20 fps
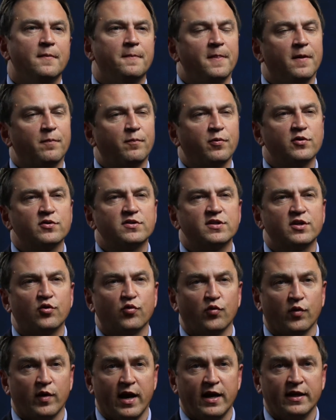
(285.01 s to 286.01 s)
the person
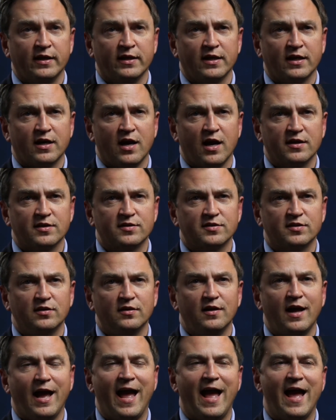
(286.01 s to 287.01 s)
creating a codicil
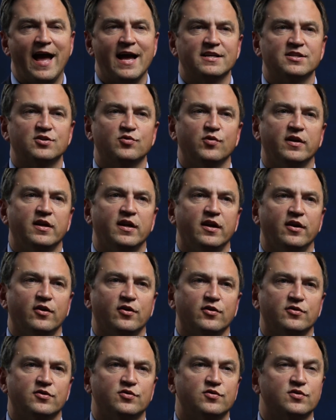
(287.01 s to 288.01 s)
has to
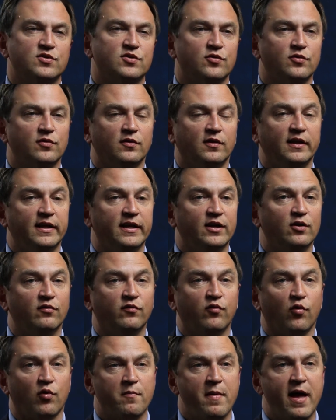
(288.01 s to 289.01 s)
adhere to certain legal
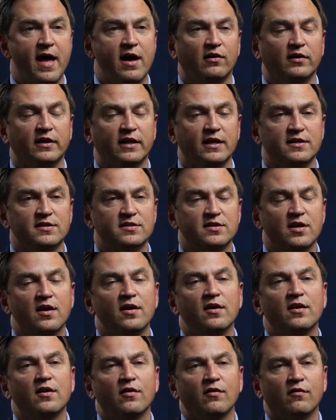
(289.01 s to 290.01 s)
formalities
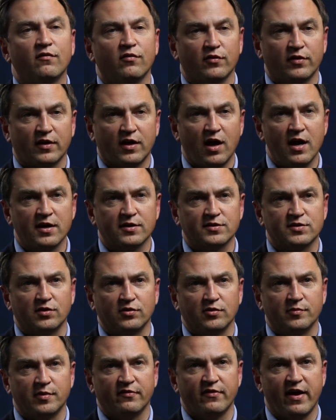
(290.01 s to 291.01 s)
for the codicil
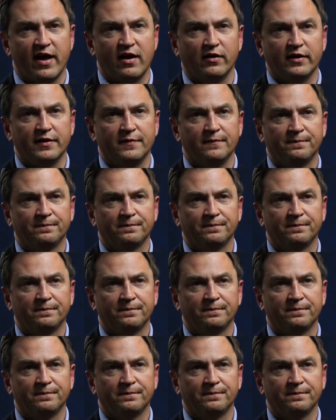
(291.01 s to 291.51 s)
to be valid.